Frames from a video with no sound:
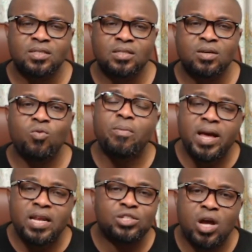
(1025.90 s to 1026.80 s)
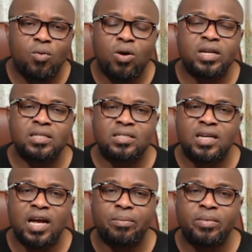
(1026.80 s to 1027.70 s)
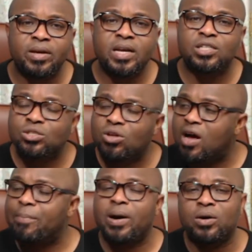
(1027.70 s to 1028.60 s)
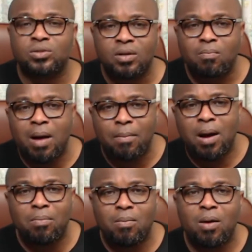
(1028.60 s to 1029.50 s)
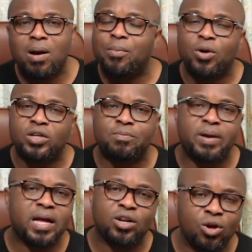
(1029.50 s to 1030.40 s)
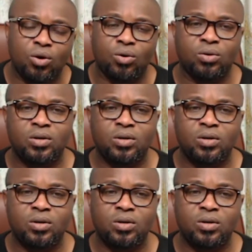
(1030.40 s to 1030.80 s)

Women enjoy quality time. It's not about bang, bang, bang, bang on the bed. No.